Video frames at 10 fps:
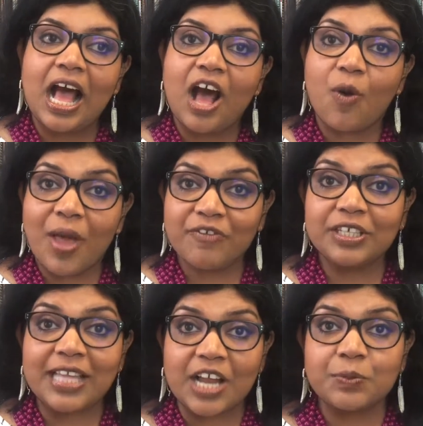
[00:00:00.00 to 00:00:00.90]

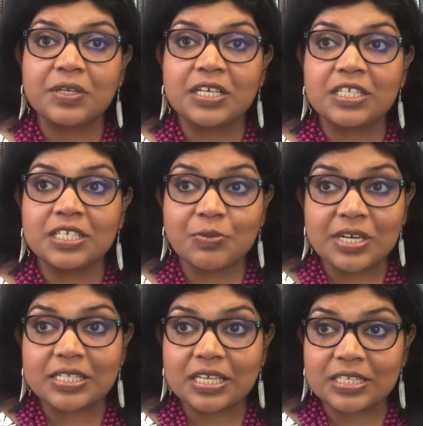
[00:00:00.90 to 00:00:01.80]
However, that was
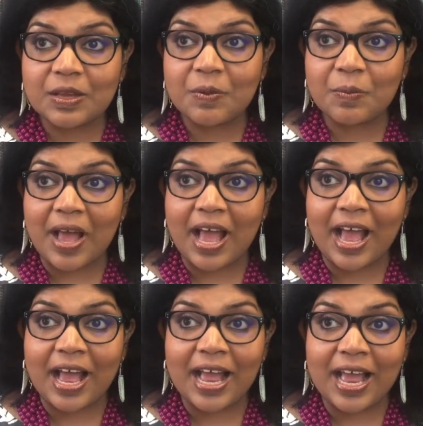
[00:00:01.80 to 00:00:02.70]
criticism
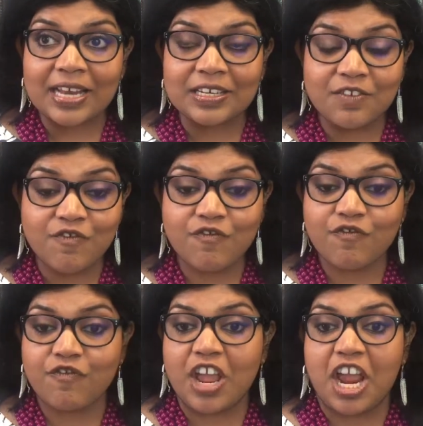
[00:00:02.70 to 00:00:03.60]
and
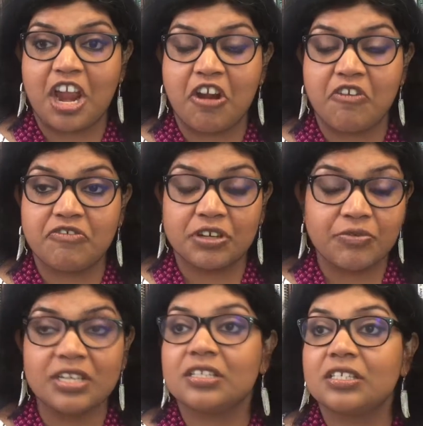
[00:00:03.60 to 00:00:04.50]
fair
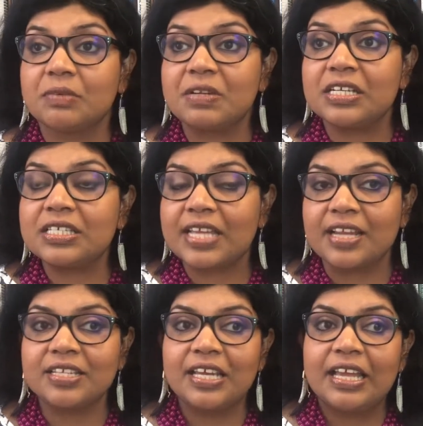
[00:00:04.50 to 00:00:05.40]
criticism and
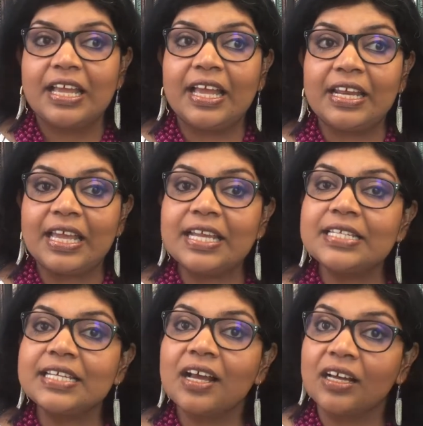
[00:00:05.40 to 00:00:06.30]
dissent. In
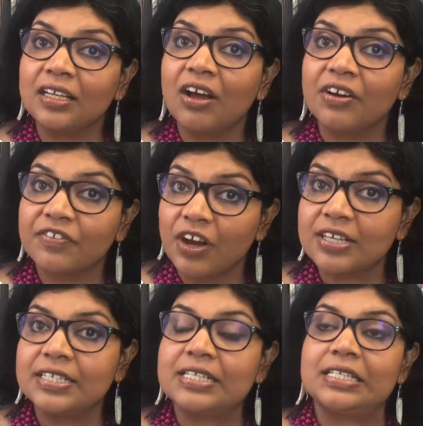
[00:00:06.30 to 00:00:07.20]
India, a lot of
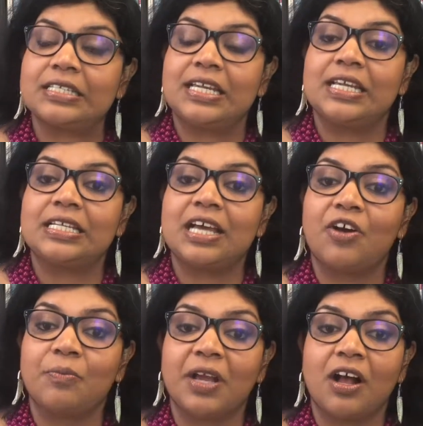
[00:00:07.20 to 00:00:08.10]
content is taken
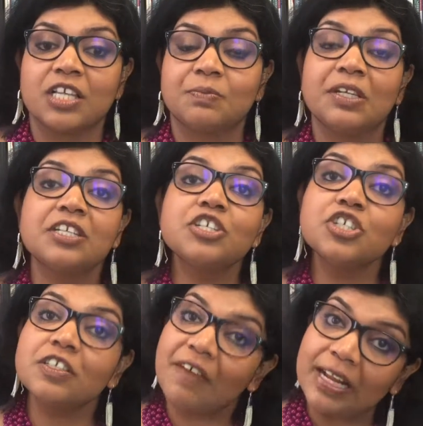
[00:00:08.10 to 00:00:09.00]
down because
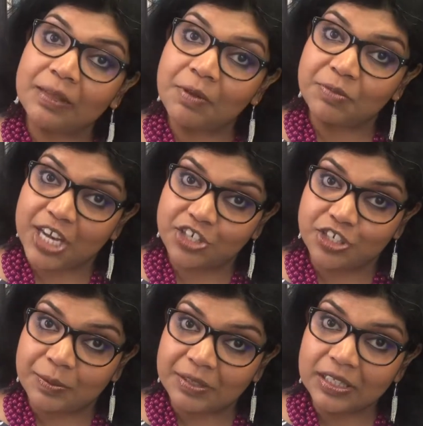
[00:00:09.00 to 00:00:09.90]
politicians find them
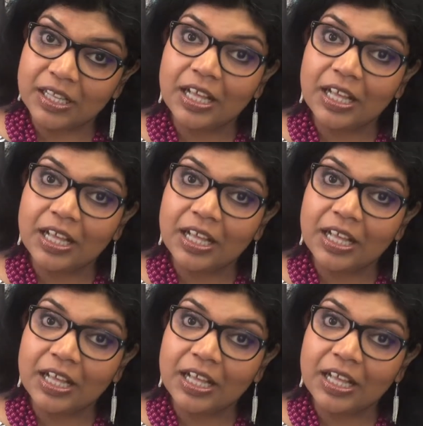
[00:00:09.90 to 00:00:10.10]
objectionable,